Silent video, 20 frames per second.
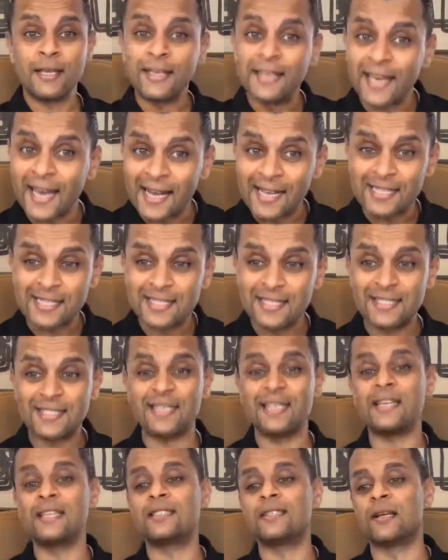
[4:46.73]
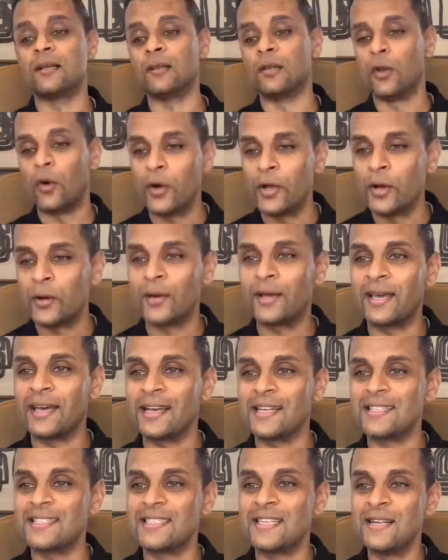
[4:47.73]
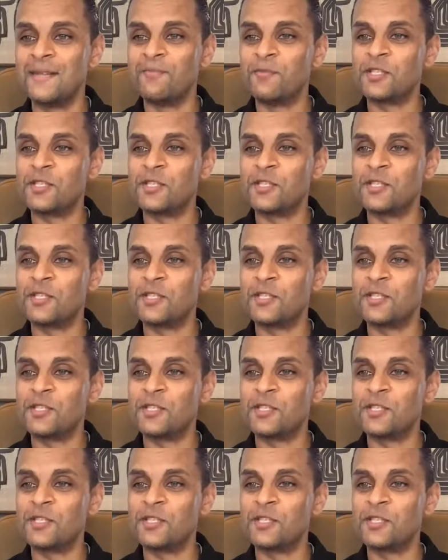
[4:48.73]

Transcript: guests into loyal guests.